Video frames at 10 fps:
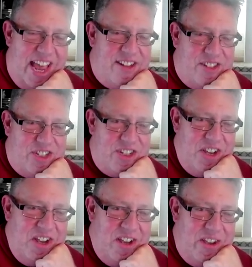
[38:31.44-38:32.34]
sense
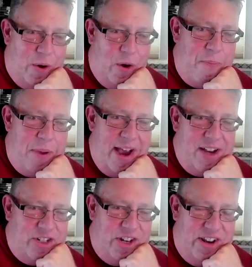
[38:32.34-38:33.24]
your
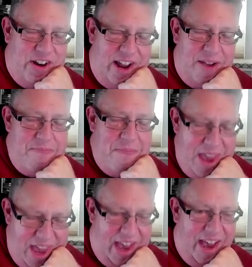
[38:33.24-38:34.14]
passion, and they're like,
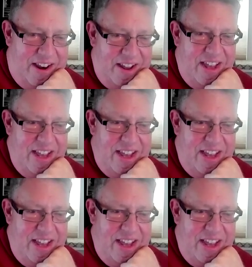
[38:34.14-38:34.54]
man,